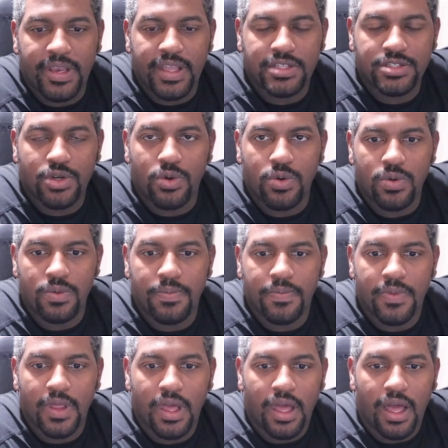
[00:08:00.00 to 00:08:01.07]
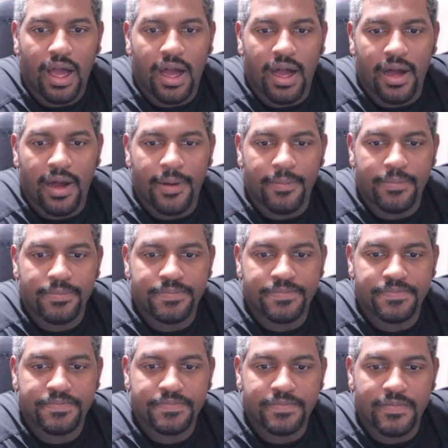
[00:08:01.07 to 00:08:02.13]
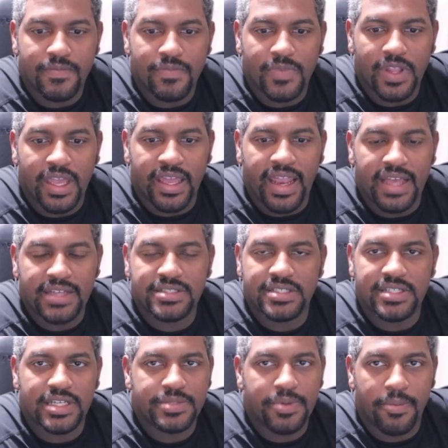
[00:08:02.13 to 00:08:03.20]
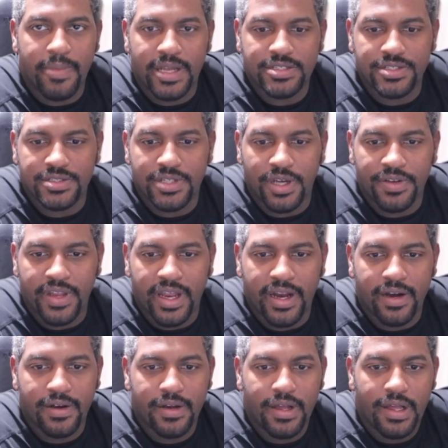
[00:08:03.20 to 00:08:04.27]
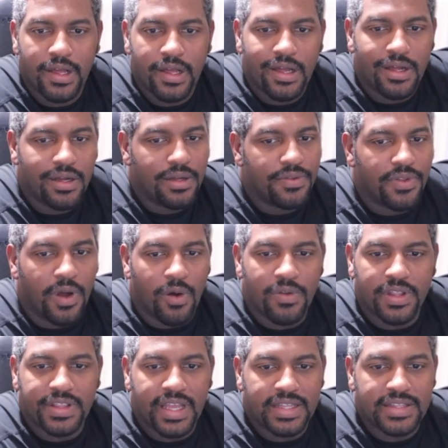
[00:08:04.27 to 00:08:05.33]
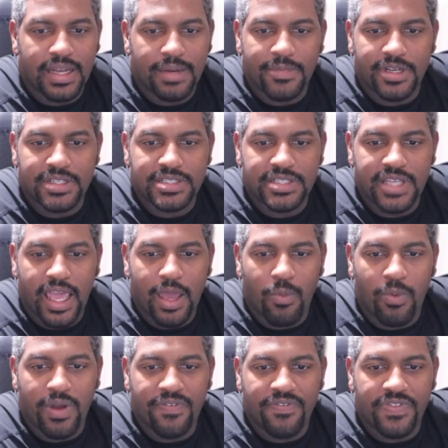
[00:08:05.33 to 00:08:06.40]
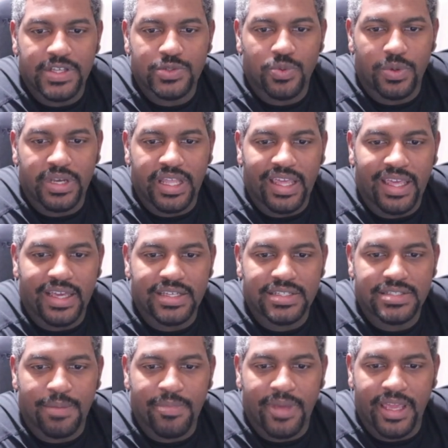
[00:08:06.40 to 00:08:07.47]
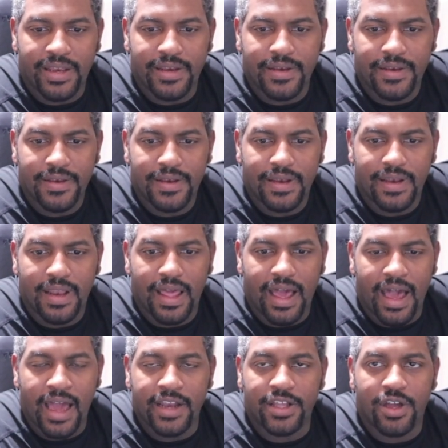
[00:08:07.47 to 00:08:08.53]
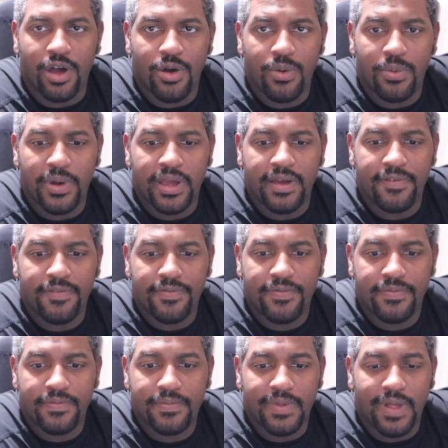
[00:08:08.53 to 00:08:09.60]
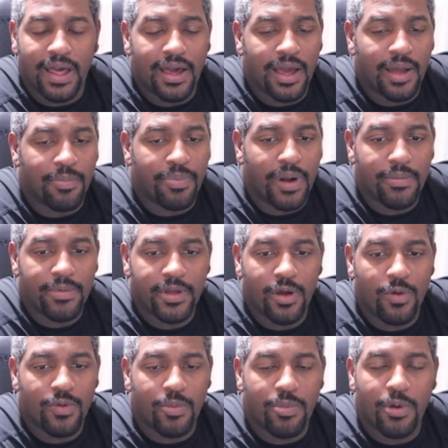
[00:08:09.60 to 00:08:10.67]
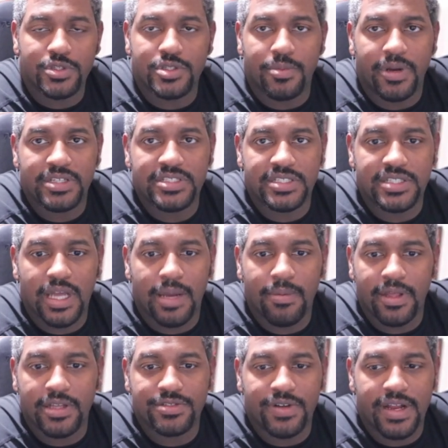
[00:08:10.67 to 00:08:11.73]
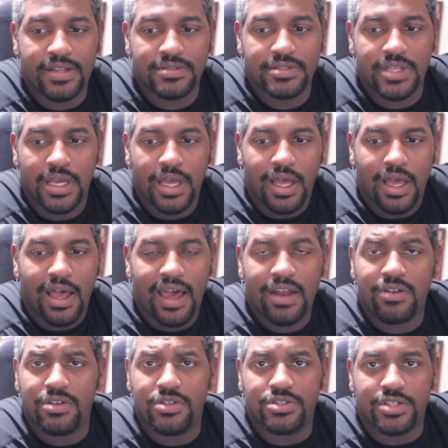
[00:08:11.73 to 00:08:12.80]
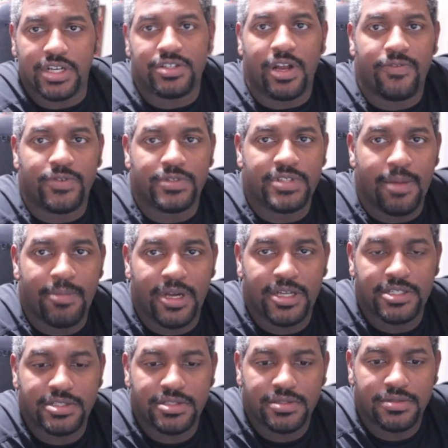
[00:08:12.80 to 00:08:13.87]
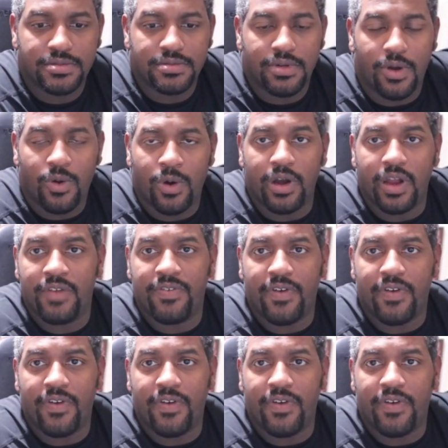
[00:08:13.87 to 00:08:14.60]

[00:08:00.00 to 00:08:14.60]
cool. It has the desperate measures on there. The only thing that I'm gonna say with this one is, I mean, I'd probably go repulsor brace destabilizing rounds. I don't use trace rifles that much, or if